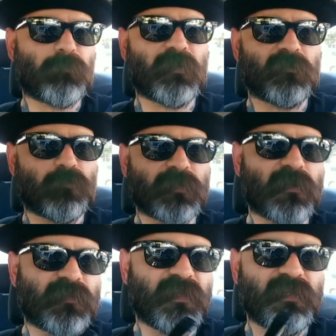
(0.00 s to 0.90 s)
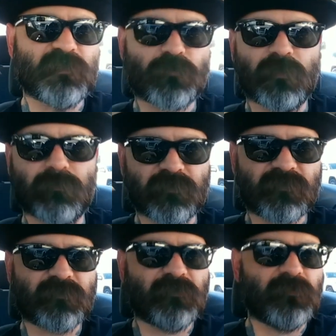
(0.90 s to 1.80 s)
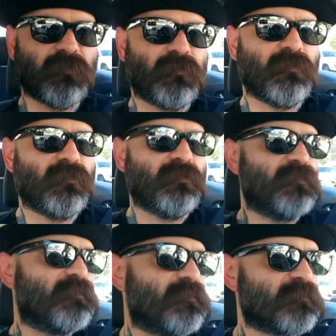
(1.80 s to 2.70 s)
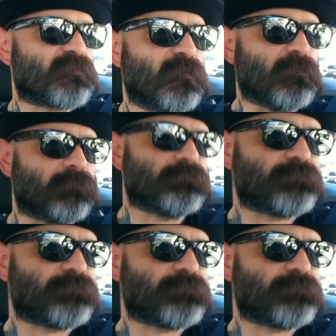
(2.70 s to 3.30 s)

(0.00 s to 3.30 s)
beard without any trims. So,